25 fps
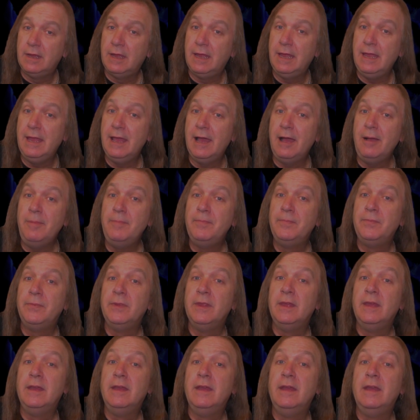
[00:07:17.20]
here.
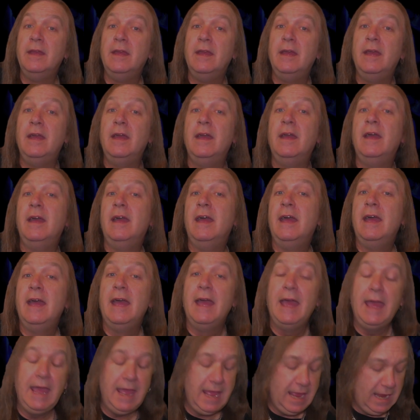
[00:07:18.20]

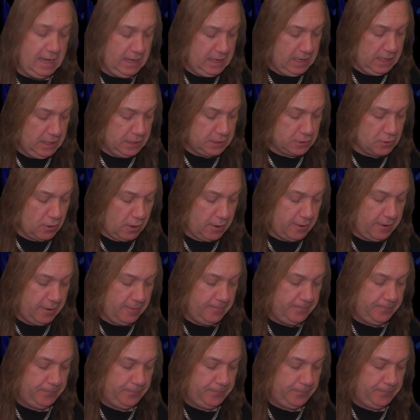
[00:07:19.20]
And he's got